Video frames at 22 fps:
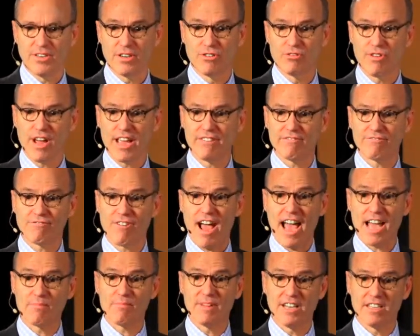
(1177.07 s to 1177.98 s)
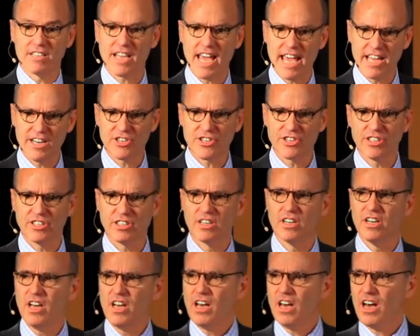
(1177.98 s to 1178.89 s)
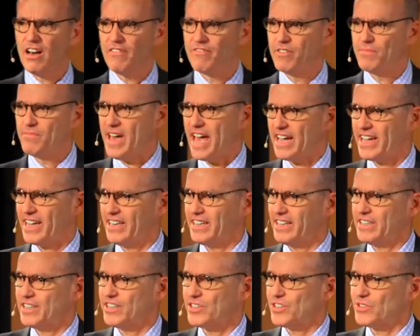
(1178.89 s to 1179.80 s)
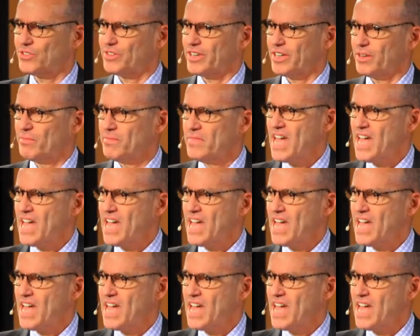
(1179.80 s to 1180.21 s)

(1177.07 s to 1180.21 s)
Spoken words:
the great fragmentation of the banking industry.